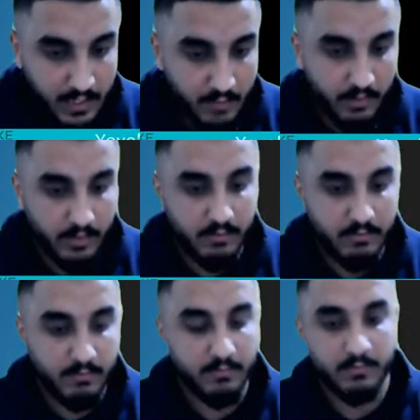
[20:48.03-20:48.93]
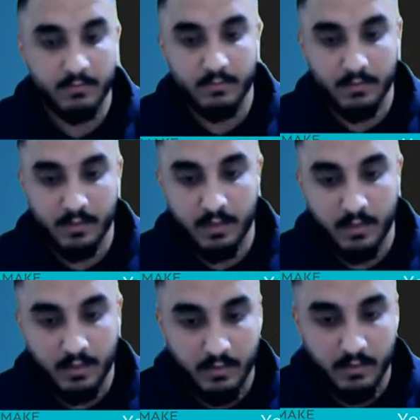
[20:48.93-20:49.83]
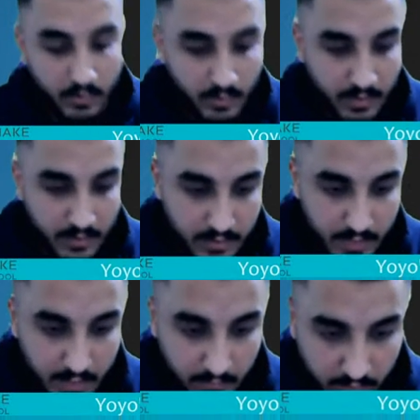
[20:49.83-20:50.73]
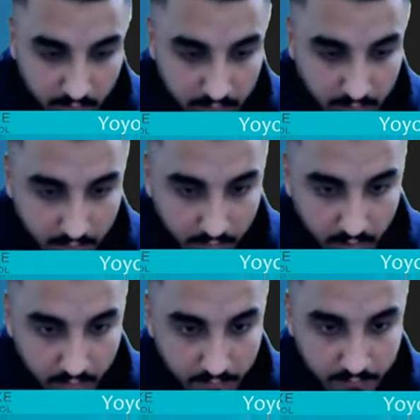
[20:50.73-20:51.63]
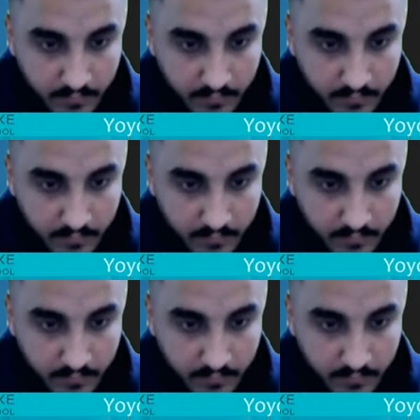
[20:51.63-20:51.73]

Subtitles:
All right. We don't need to save this, never.